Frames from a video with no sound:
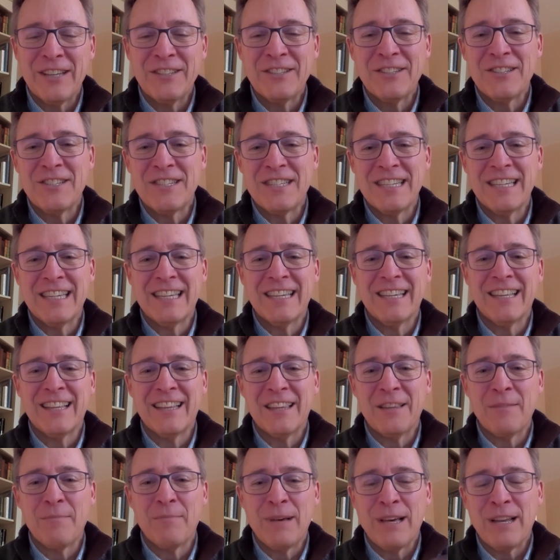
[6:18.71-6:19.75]
get to see
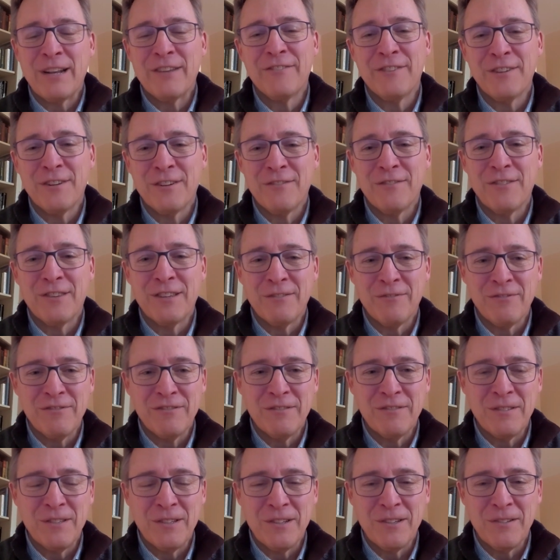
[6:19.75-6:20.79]
the benefit of the
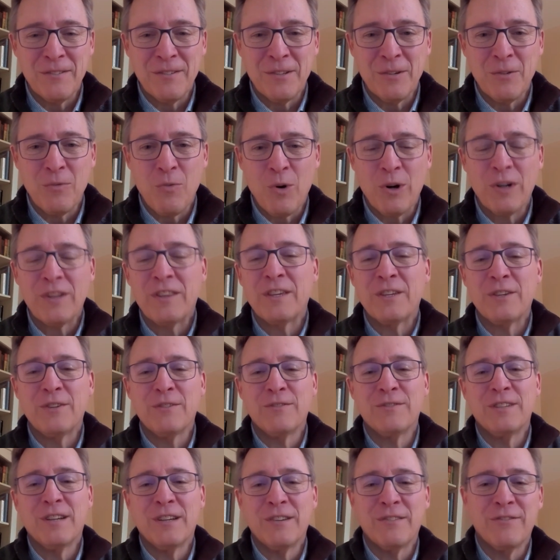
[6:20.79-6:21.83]
work that
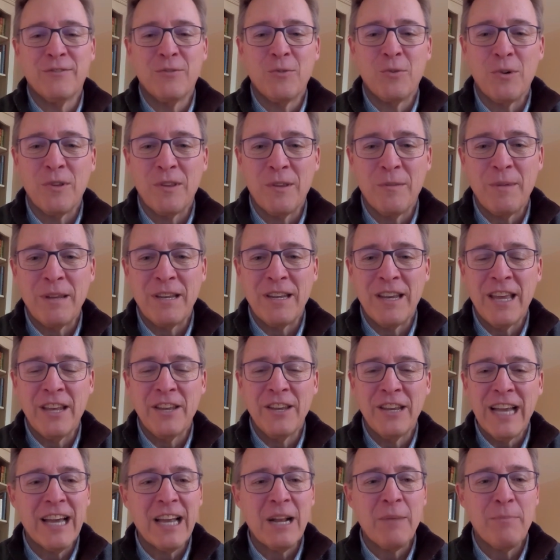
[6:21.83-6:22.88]
you've done for them.
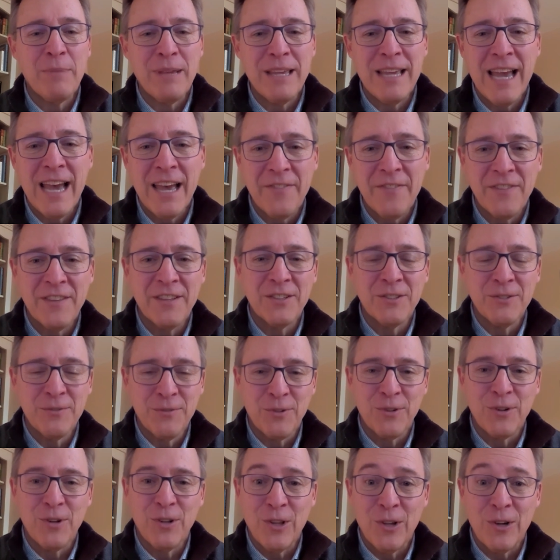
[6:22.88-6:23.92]
And you got to be at this
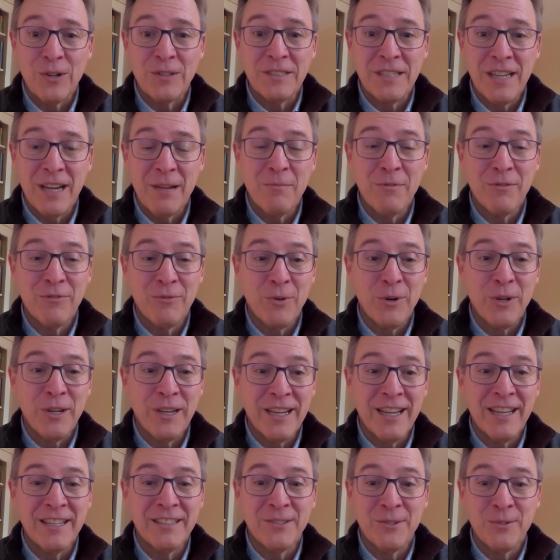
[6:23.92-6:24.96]
for a long time before
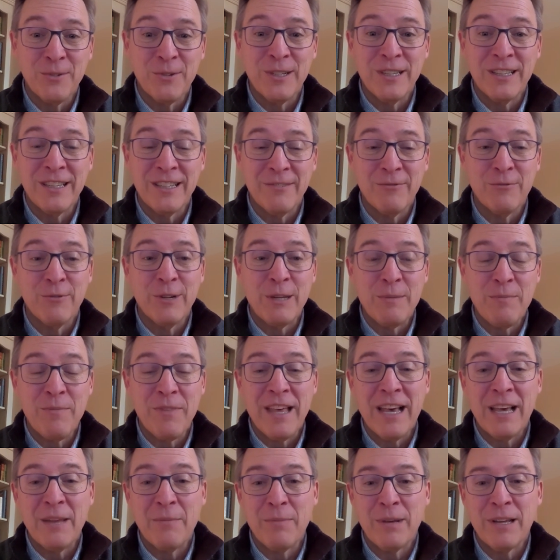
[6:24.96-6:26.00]
you get to really reap
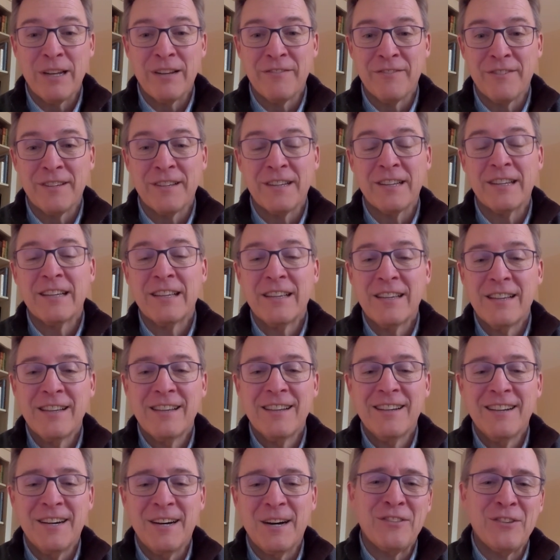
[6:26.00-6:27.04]
that benefit.
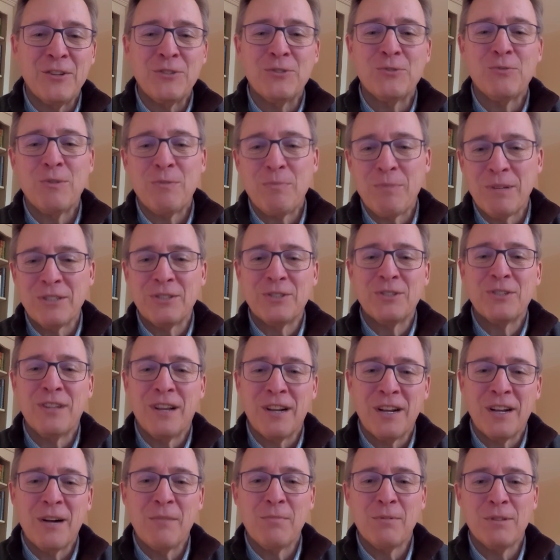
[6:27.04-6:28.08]
Those would be
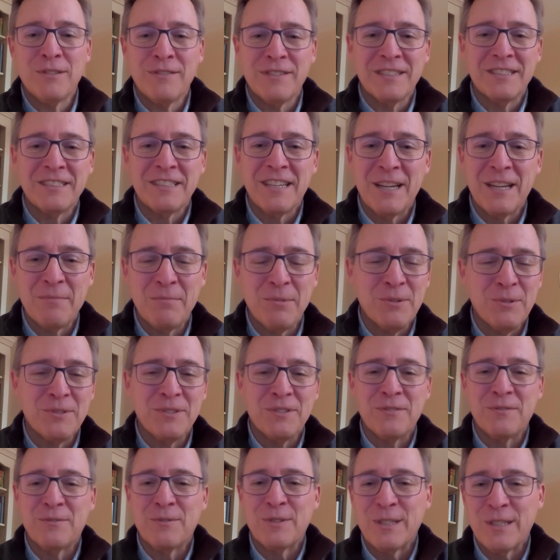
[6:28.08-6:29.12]
a couple of
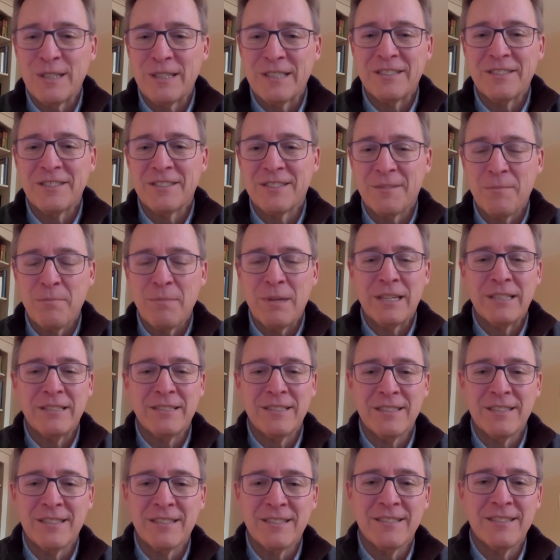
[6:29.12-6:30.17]
examples of really just
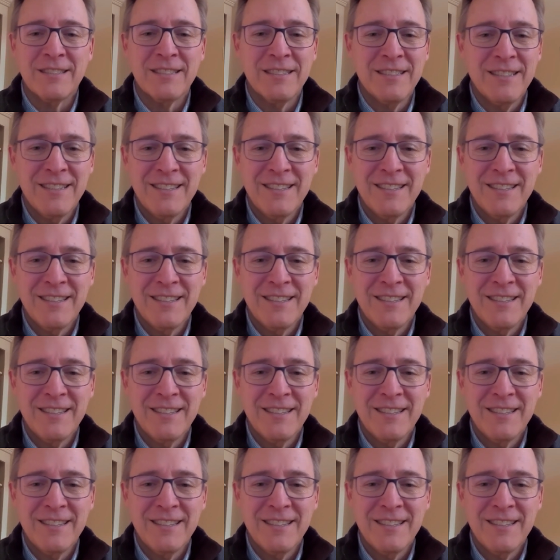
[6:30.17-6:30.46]
amazing